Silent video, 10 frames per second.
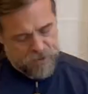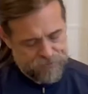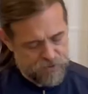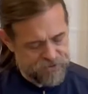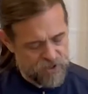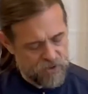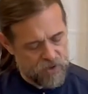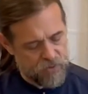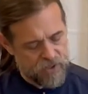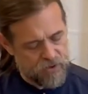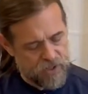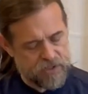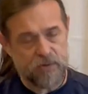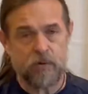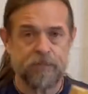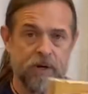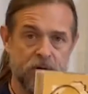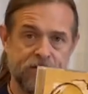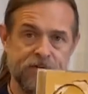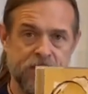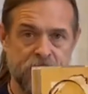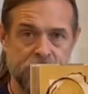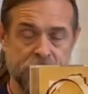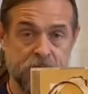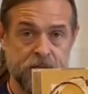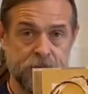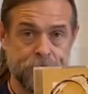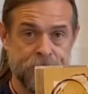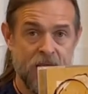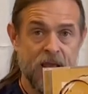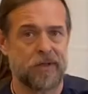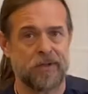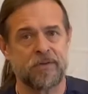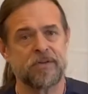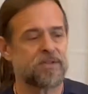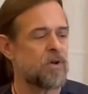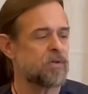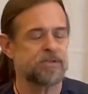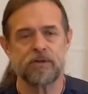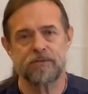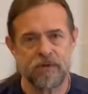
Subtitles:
the first solo record I did was Paraphernalia. And the songs you can